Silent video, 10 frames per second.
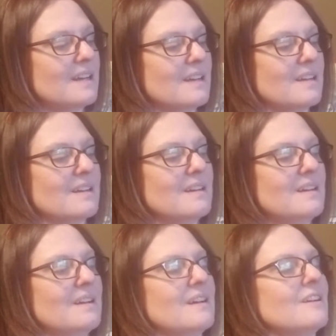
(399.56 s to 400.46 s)

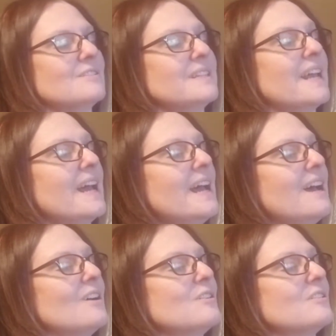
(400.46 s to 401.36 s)
Oh,
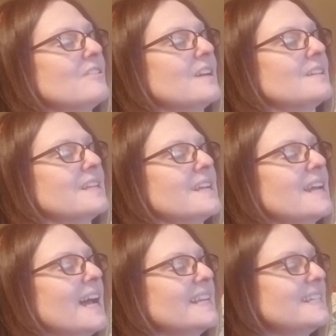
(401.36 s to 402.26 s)
now Gruntly
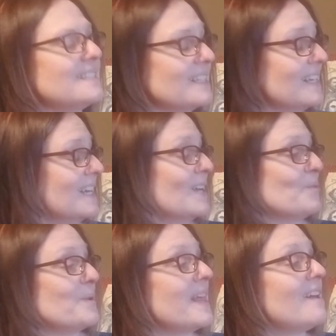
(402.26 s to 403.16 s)
got it.
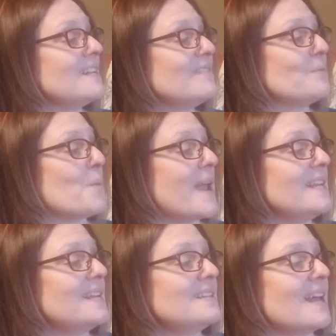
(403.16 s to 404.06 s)
Without even
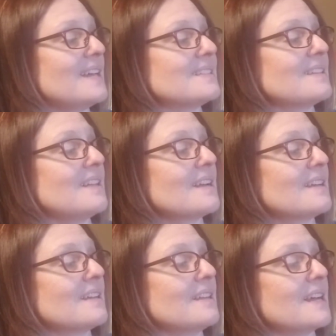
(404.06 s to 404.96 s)
waiting as
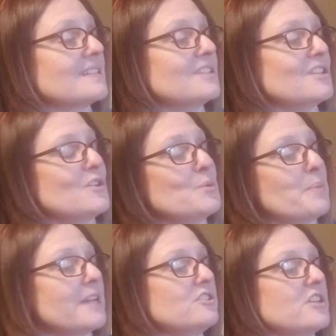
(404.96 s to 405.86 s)
Cluck clucked, you
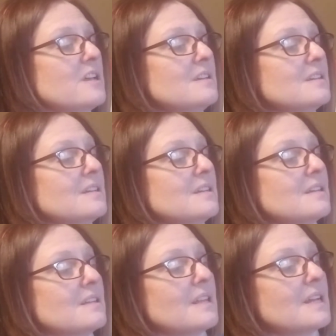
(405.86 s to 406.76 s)
betcha.
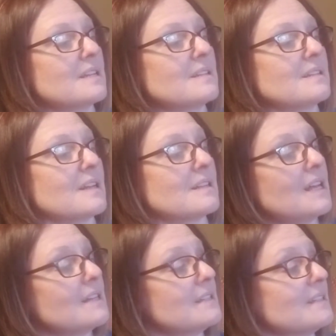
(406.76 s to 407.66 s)
Cluck, cluck,
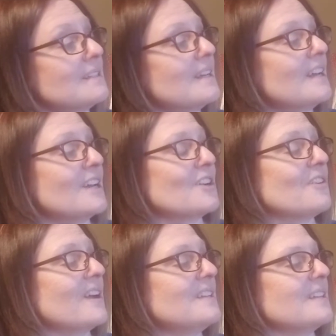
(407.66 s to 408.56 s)
cluck.
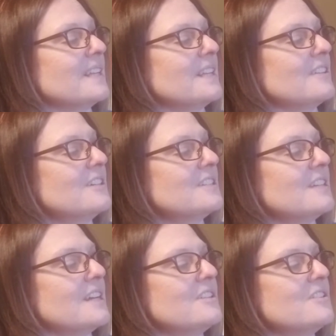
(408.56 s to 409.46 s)
Gruntly looked
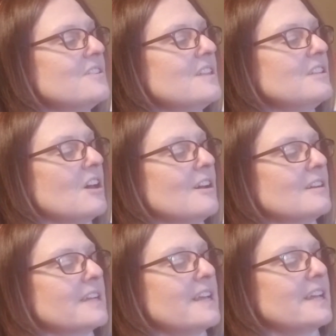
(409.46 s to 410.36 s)
under the
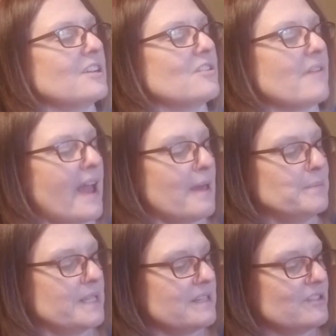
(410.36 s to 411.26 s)
log and grabbed
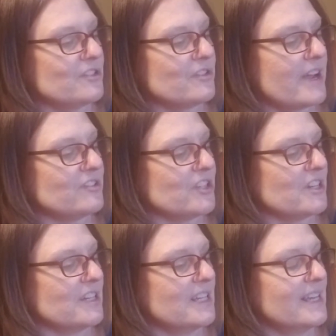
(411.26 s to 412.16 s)
his
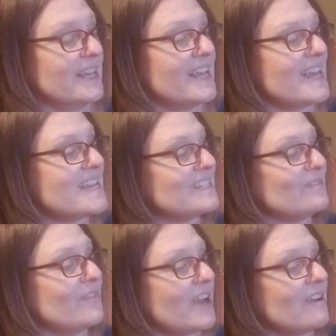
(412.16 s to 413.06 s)
treasure. His
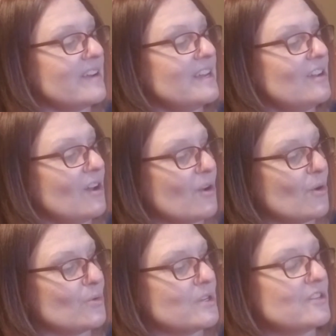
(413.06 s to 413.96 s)
very
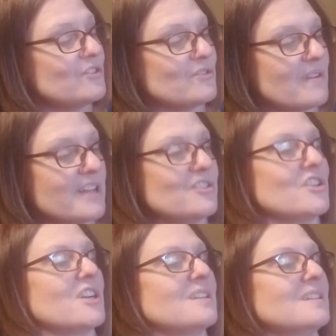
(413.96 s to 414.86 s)
own
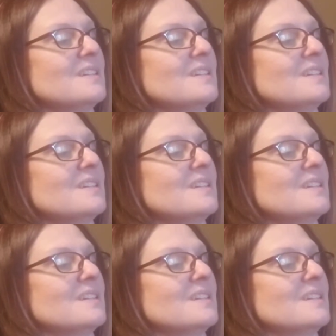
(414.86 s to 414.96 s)
treasure.